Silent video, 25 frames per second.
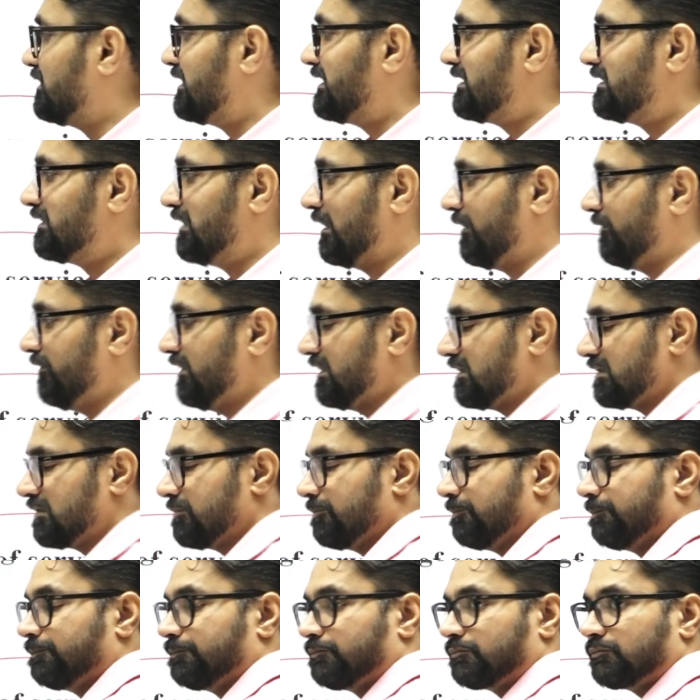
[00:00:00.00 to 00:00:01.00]
service.
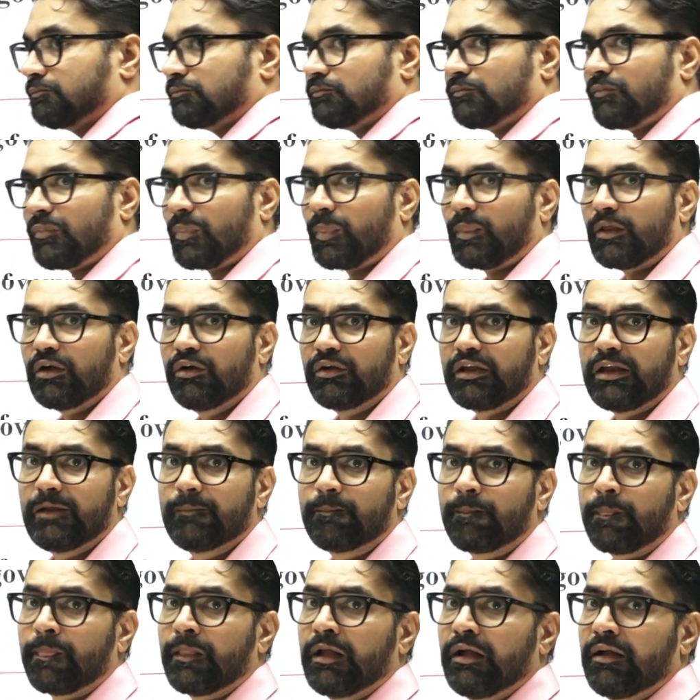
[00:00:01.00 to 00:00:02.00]
Okay.
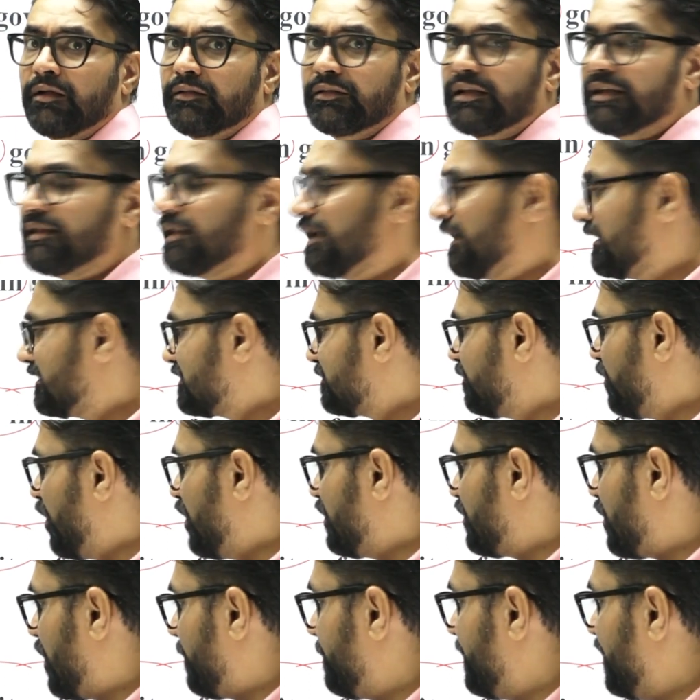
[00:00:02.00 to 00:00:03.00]
Then there is small
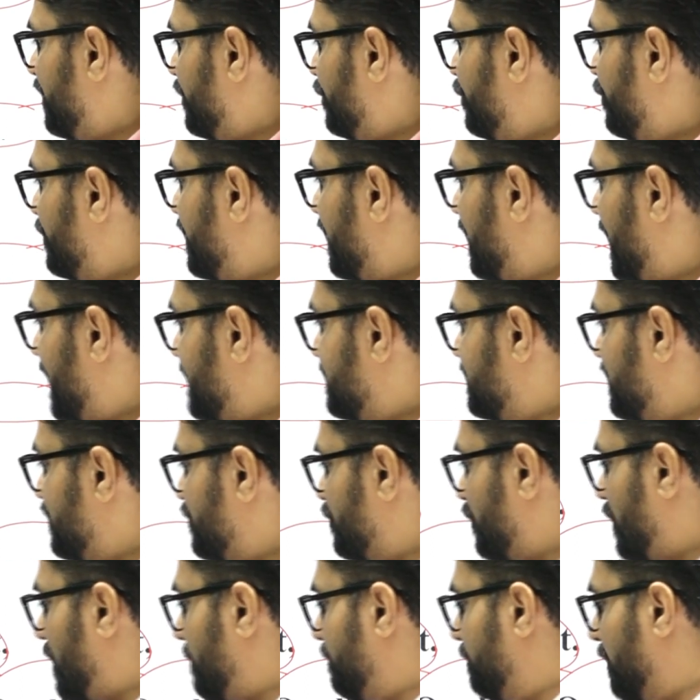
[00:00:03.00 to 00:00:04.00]
topic,
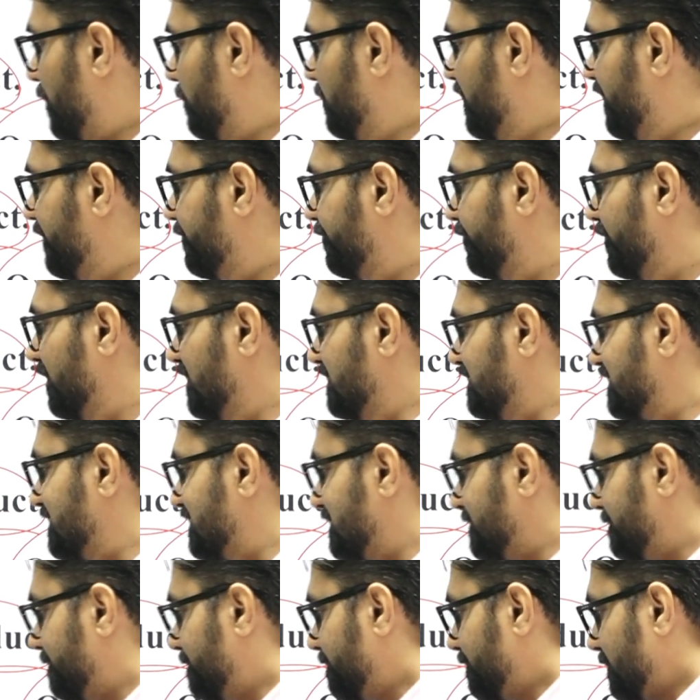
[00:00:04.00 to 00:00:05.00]
utilization of public
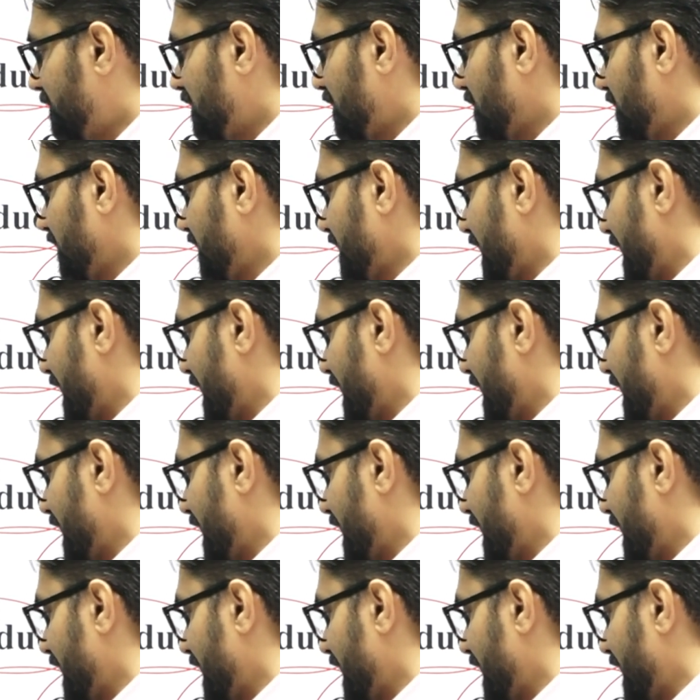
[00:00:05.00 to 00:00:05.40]
funds in